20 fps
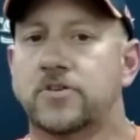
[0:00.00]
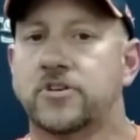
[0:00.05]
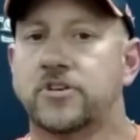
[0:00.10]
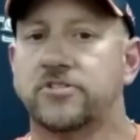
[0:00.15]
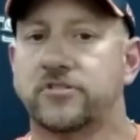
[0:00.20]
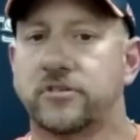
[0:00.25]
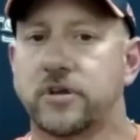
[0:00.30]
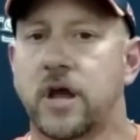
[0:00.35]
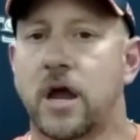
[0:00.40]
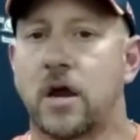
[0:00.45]

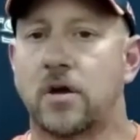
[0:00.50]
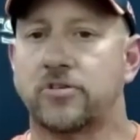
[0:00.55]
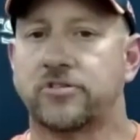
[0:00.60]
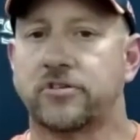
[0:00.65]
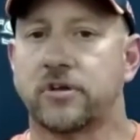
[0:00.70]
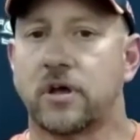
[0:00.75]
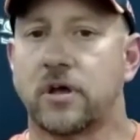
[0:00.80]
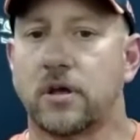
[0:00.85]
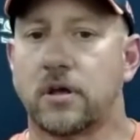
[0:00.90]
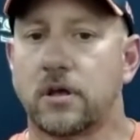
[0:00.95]
our
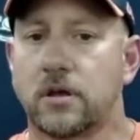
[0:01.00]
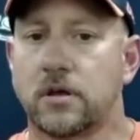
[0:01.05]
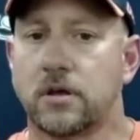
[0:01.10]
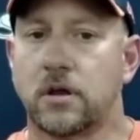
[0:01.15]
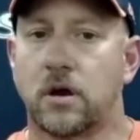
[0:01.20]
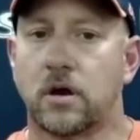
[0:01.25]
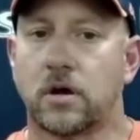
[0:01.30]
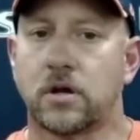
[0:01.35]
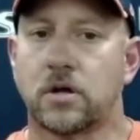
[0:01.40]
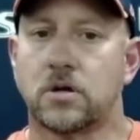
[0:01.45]

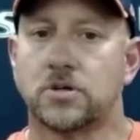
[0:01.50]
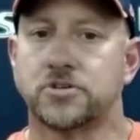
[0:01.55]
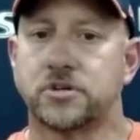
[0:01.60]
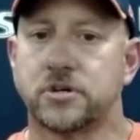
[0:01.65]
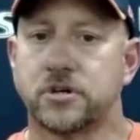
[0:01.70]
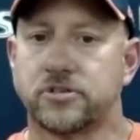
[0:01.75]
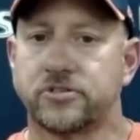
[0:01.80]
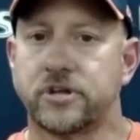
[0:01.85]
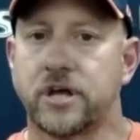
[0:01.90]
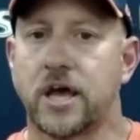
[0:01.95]
culture
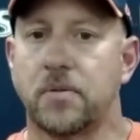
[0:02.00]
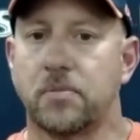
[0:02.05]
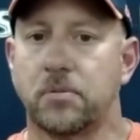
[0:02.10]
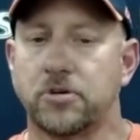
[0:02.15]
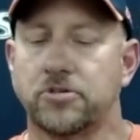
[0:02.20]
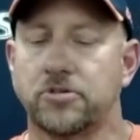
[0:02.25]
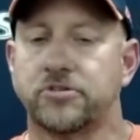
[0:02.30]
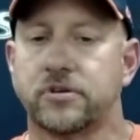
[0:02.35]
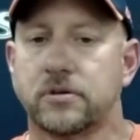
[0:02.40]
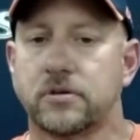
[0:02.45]
established.
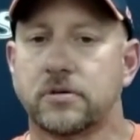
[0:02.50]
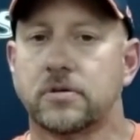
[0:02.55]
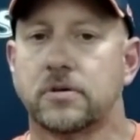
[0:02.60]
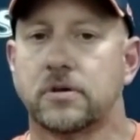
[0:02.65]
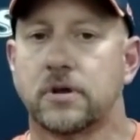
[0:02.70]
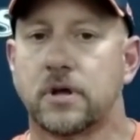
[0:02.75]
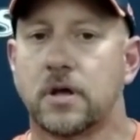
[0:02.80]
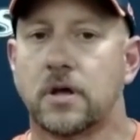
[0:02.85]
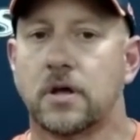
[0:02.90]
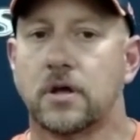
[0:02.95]

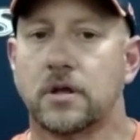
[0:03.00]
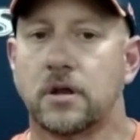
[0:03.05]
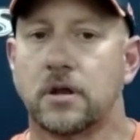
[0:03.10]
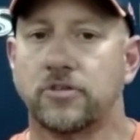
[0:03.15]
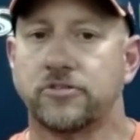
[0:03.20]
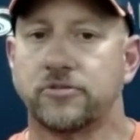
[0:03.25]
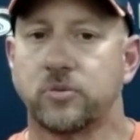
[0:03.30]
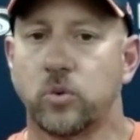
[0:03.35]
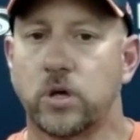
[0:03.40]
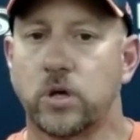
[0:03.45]
This
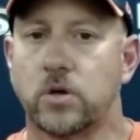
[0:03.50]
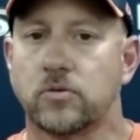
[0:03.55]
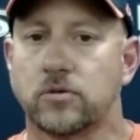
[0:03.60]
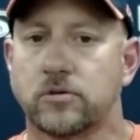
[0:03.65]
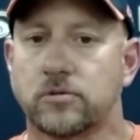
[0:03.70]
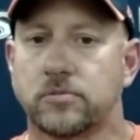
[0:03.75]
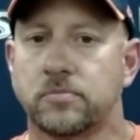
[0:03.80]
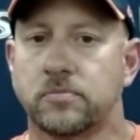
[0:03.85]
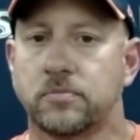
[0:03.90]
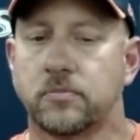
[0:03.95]
week,
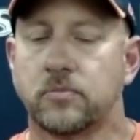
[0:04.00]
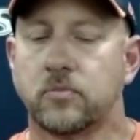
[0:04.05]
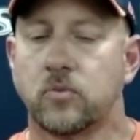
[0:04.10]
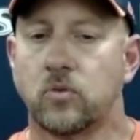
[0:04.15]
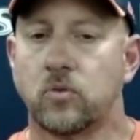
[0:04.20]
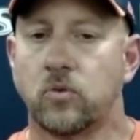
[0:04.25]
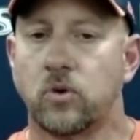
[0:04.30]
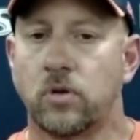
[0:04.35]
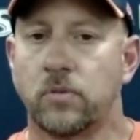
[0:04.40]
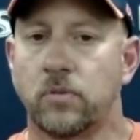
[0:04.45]
we've
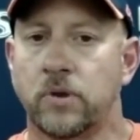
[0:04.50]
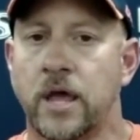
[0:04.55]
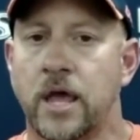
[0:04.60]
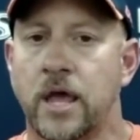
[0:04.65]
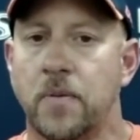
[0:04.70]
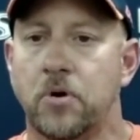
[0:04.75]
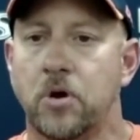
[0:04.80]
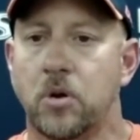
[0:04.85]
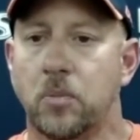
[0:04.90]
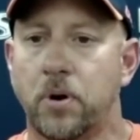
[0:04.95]
really been hammering
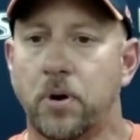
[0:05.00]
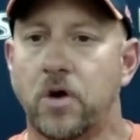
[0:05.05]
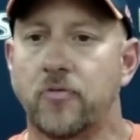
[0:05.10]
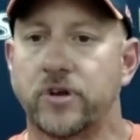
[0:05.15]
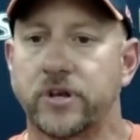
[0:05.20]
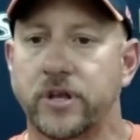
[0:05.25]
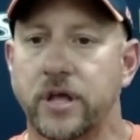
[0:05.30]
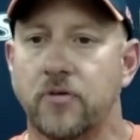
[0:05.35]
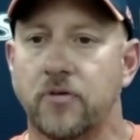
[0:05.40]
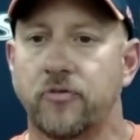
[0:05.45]
on perfect
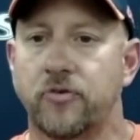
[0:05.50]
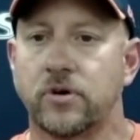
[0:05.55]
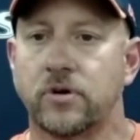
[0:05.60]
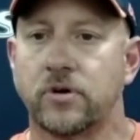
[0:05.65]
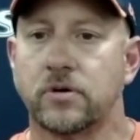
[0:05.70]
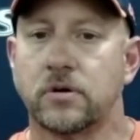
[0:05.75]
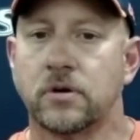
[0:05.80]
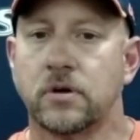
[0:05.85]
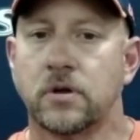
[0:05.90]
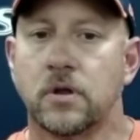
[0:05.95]
effort.
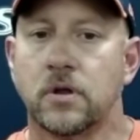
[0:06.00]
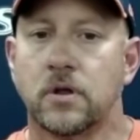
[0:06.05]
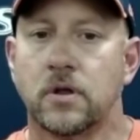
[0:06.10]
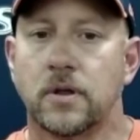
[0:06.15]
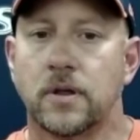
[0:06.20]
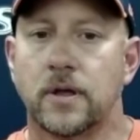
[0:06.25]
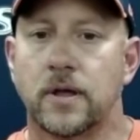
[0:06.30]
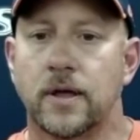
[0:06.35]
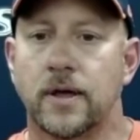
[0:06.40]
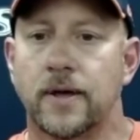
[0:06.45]

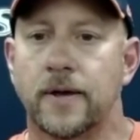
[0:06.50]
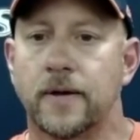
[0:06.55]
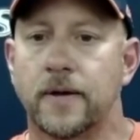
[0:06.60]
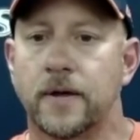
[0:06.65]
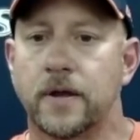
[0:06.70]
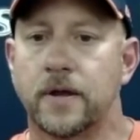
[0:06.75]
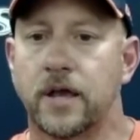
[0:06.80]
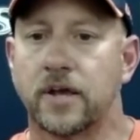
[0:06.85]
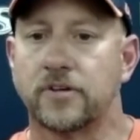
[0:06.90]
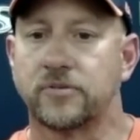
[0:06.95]

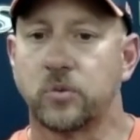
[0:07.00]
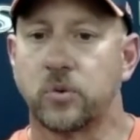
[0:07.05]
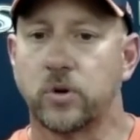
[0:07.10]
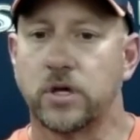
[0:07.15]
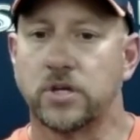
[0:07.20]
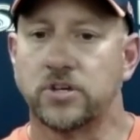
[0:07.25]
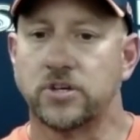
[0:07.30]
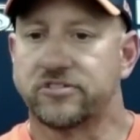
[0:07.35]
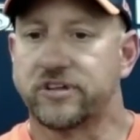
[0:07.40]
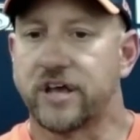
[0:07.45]
Next week,
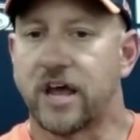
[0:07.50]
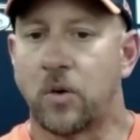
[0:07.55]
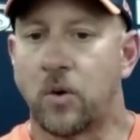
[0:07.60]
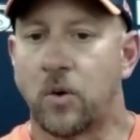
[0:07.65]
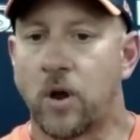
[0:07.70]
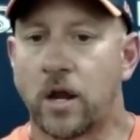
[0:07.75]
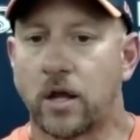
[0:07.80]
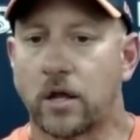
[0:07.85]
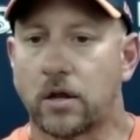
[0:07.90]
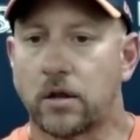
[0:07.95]
just
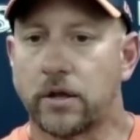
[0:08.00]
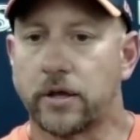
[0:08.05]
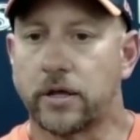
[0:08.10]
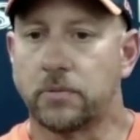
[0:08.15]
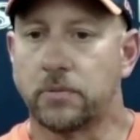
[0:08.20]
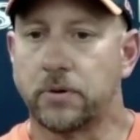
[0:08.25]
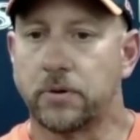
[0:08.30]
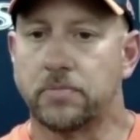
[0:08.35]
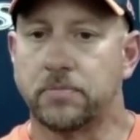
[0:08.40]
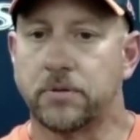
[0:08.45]
ironically, it'll be
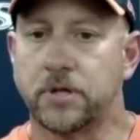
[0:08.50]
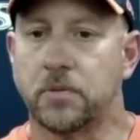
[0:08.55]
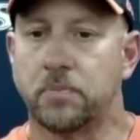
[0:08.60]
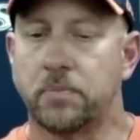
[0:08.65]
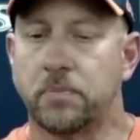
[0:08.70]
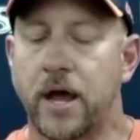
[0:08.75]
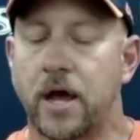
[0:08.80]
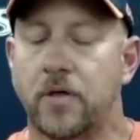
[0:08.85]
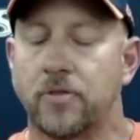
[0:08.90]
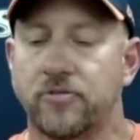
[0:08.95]

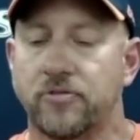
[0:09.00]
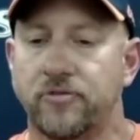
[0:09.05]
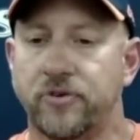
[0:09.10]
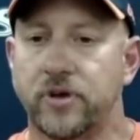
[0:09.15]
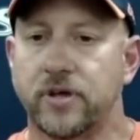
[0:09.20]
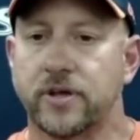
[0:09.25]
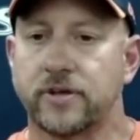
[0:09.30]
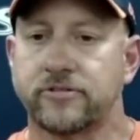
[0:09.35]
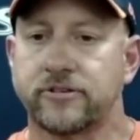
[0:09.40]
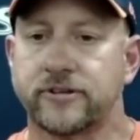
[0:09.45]
pound the
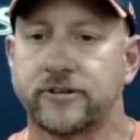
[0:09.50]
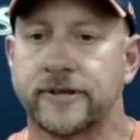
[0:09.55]
fist, and